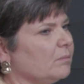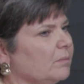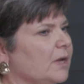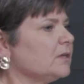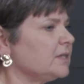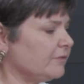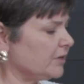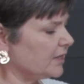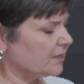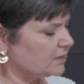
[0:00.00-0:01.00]
because
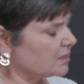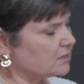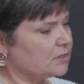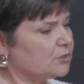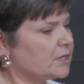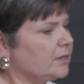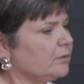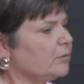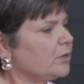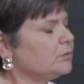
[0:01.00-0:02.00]
everything's not sunshine
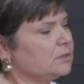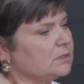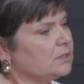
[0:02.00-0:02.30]
and roses